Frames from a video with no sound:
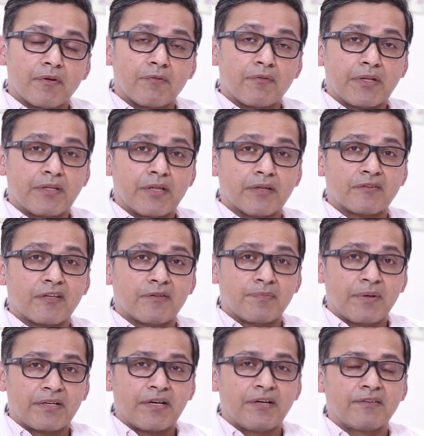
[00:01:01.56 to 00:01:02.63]
with the
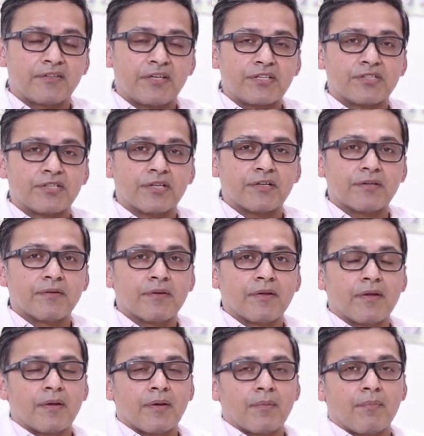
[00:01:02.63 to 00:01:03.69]
suspected stricture
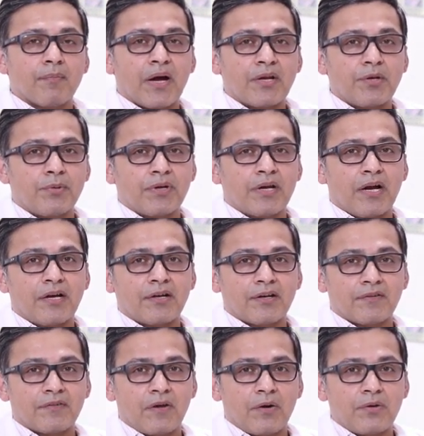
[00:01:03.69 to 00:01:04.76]
by doing an
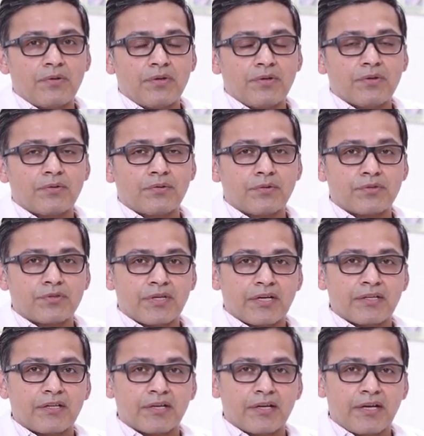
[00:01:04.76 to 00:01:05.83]
ultrasound to
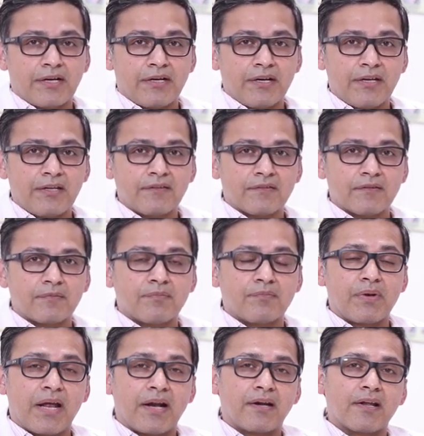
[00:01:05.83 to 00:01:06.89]
check the kidneys,
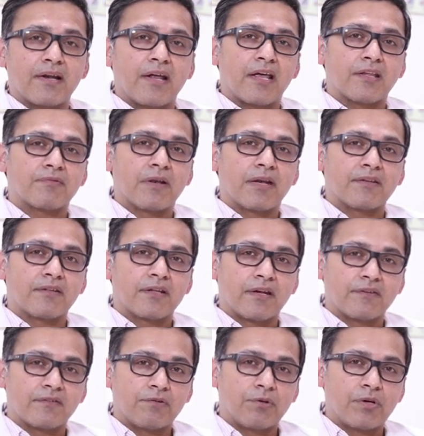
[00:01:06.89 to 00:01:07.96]
bladder, as well as the
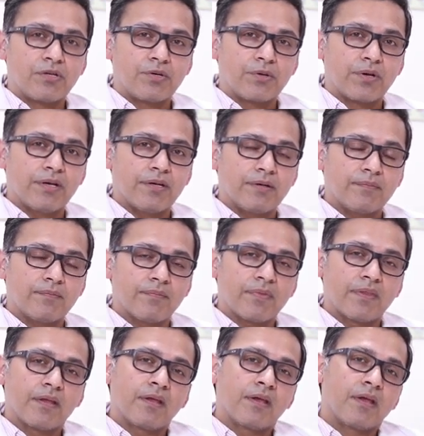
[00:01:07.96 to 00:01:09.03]
residual urine.
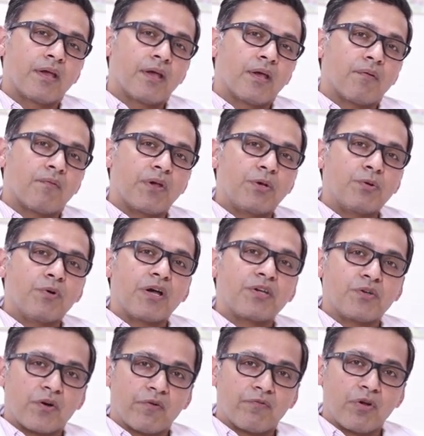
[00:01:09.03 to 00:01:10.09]
We do a
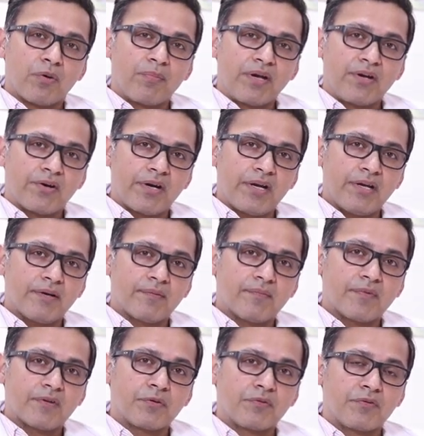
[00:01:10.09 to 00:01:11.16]
uroflowmetry
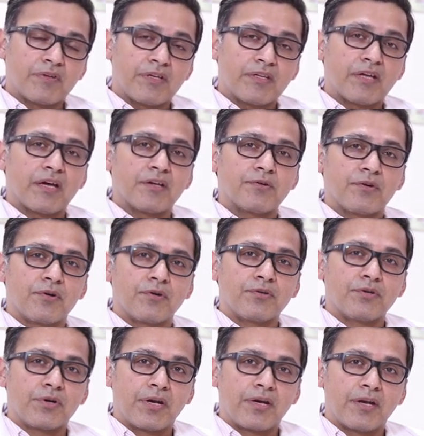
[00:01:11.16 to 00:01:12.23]
to see the
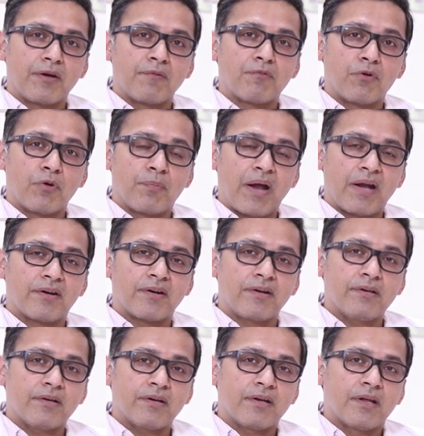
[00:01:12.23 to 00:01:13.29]
urinary flow
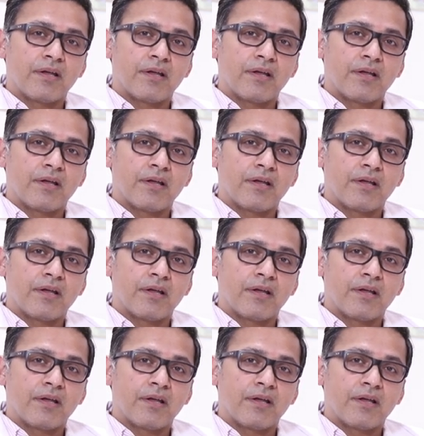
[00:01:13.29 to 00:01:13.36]
pattern.